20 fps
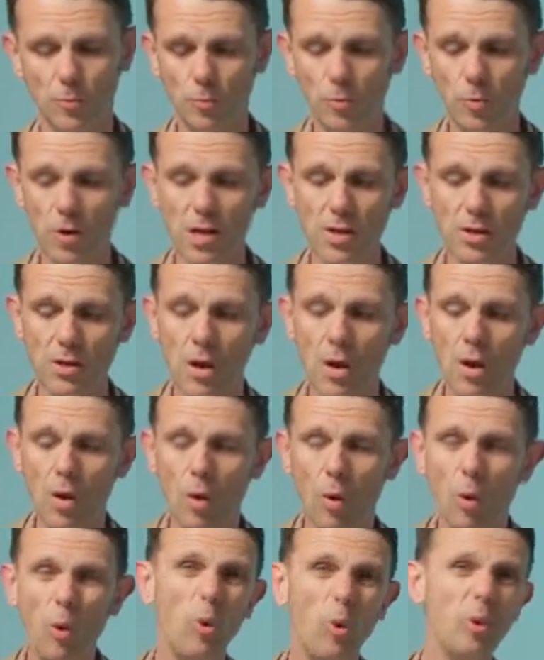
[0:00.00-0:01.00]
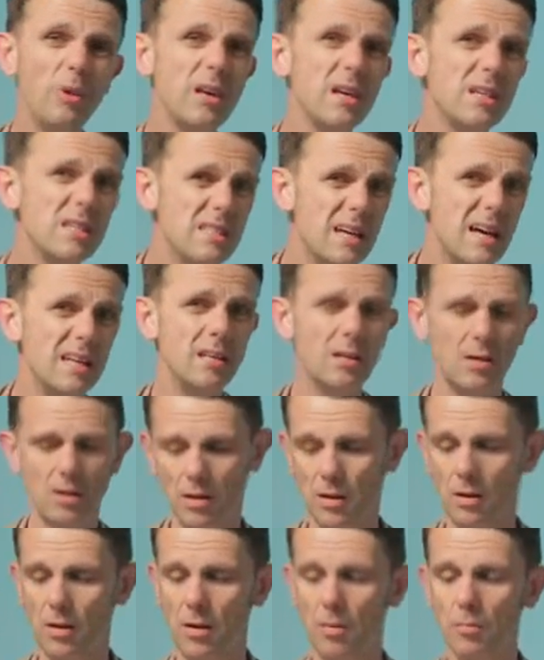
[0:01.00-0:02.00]
with all the
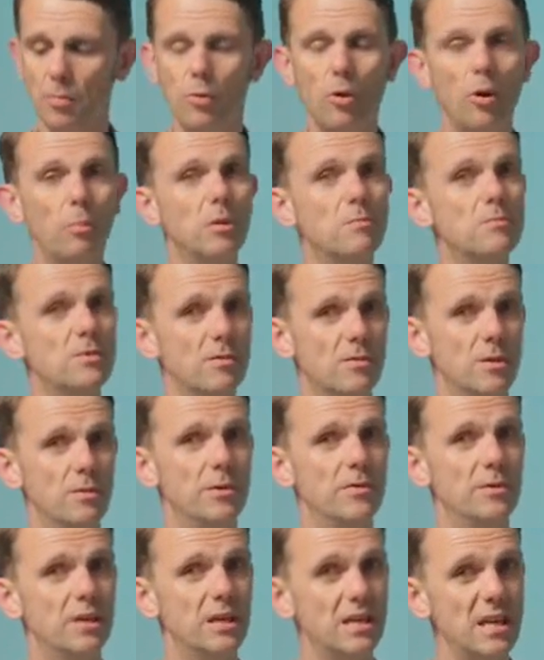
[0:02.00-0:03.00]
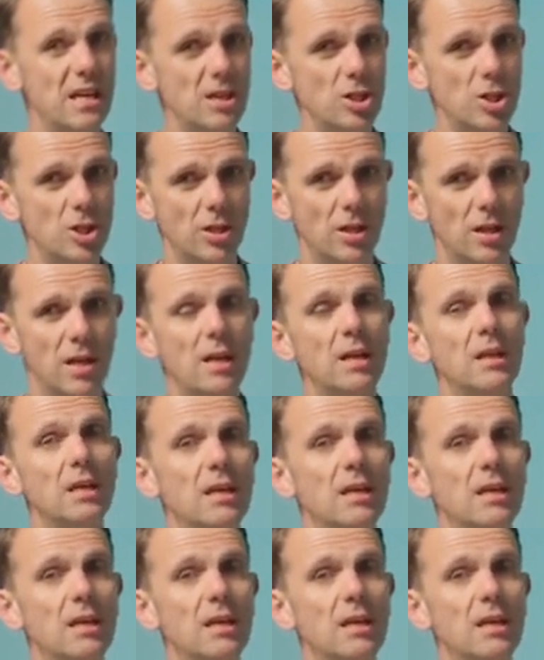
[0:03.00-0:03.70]
attendant problems of communication,